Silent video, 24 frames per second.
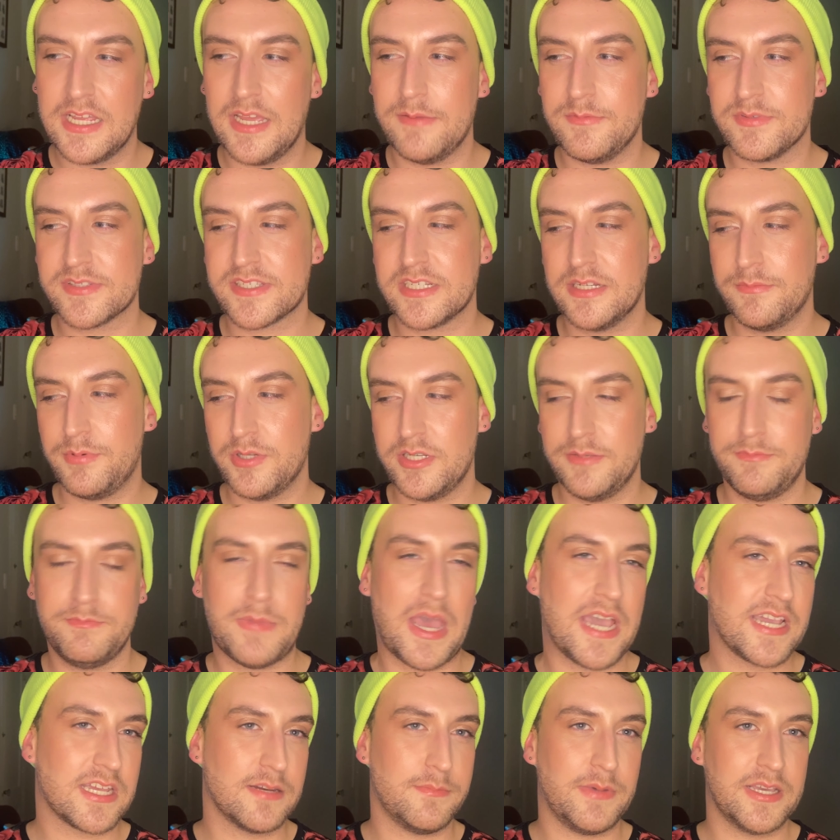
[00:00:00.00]
I'm just going to put it
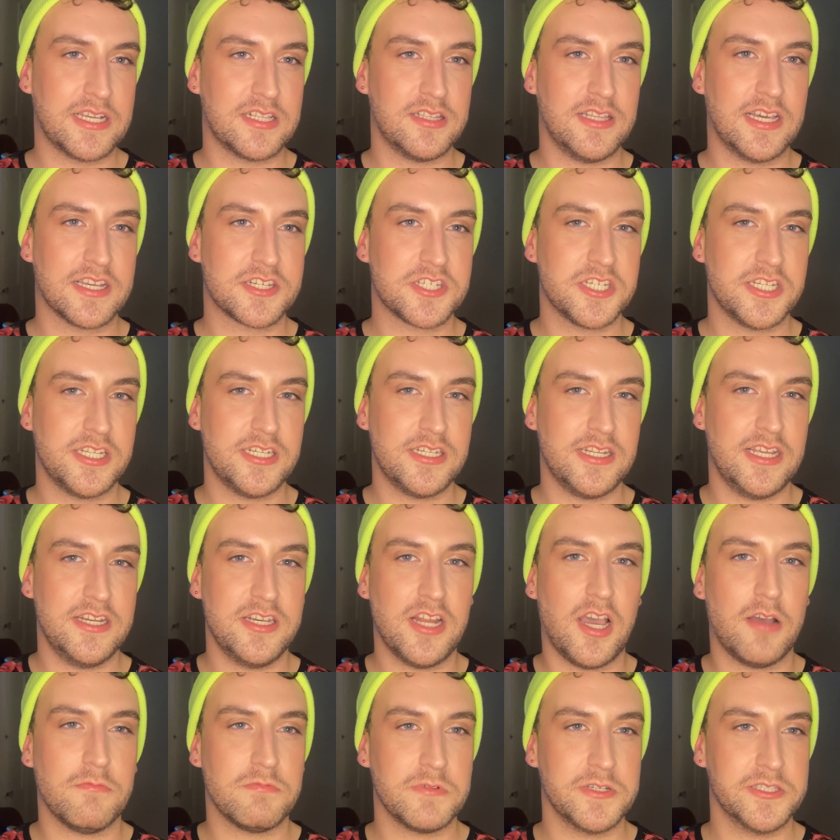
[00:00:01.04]
back in my collection and
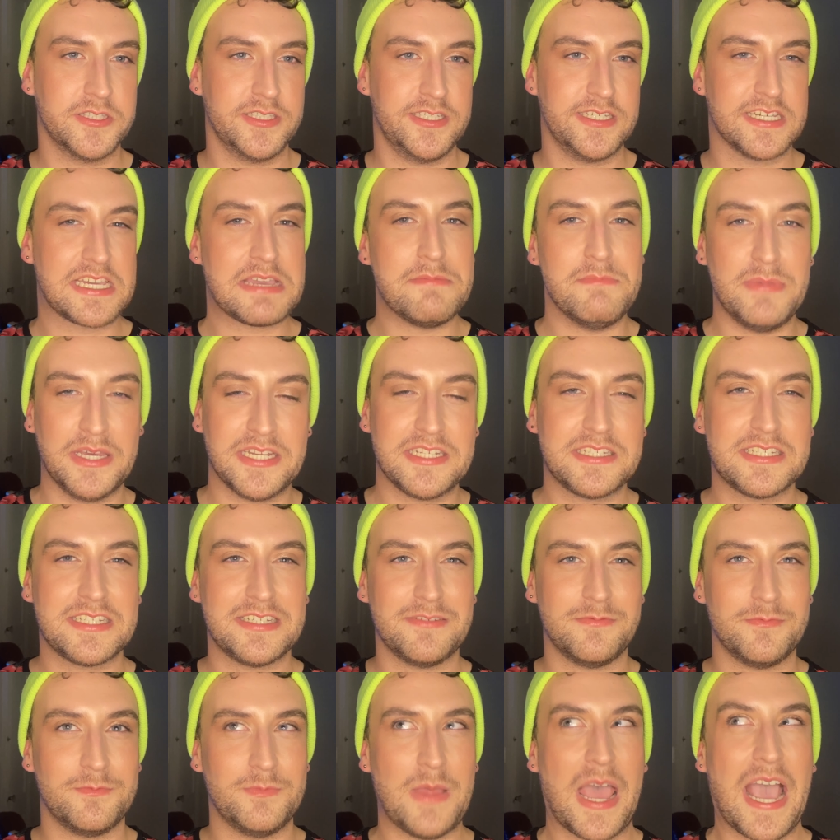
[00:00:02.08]
not really commit
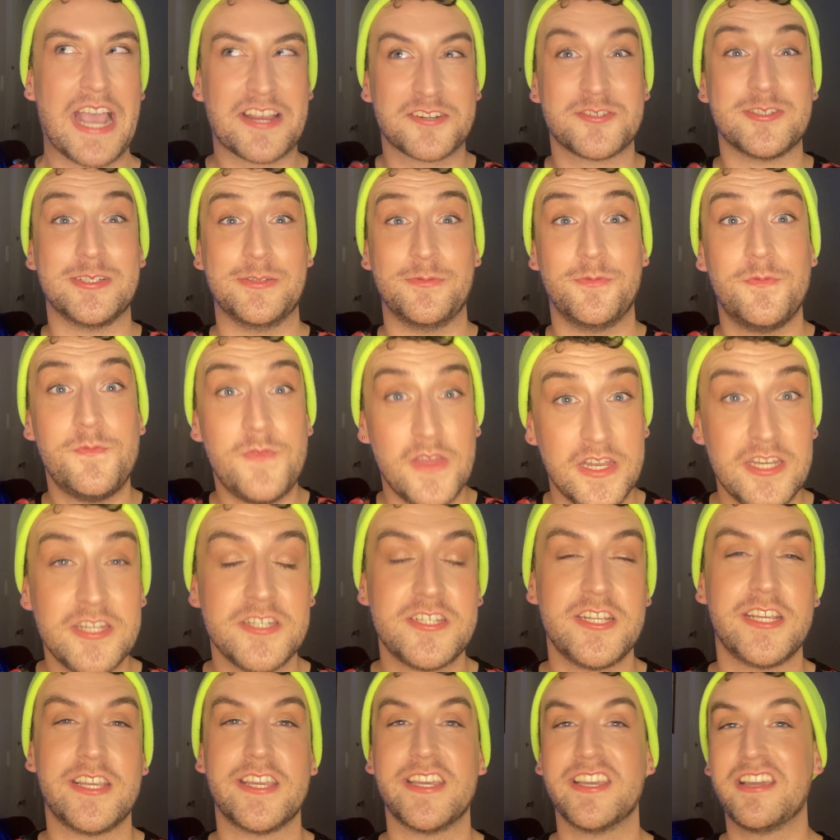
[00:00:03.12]
to actually
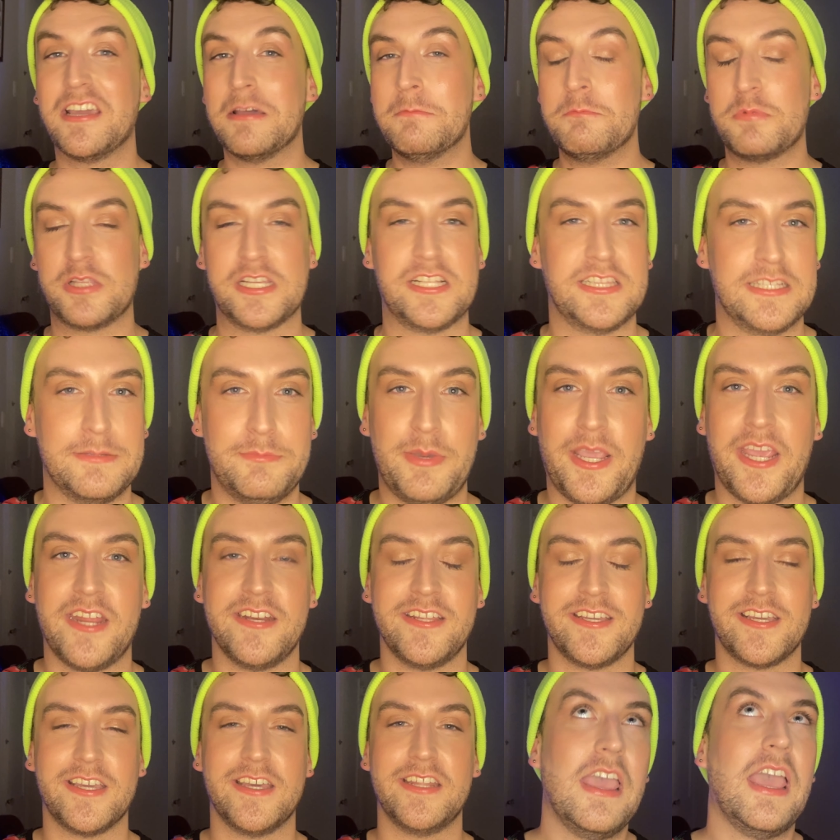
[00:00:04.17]
finishing it, completely
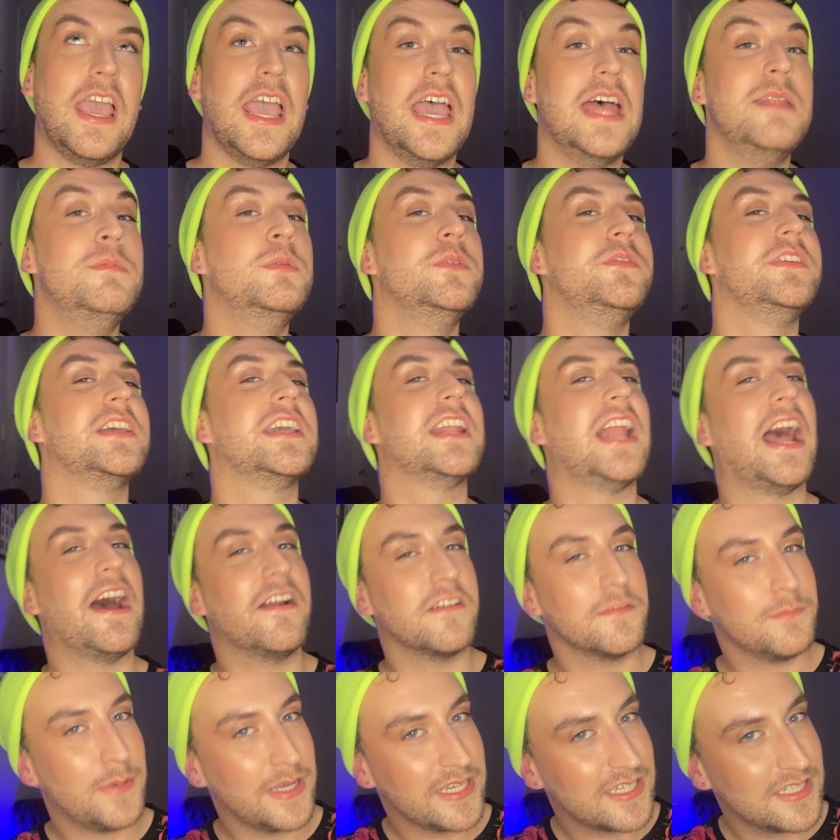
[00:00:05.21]
panning it, and moving it out
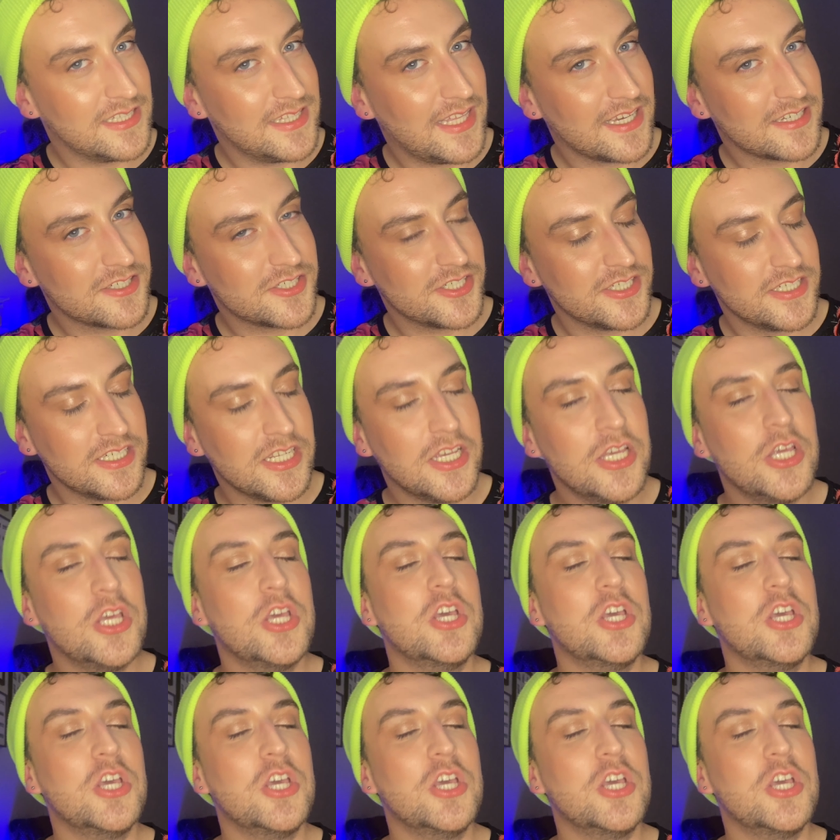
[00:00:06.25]
of my collection.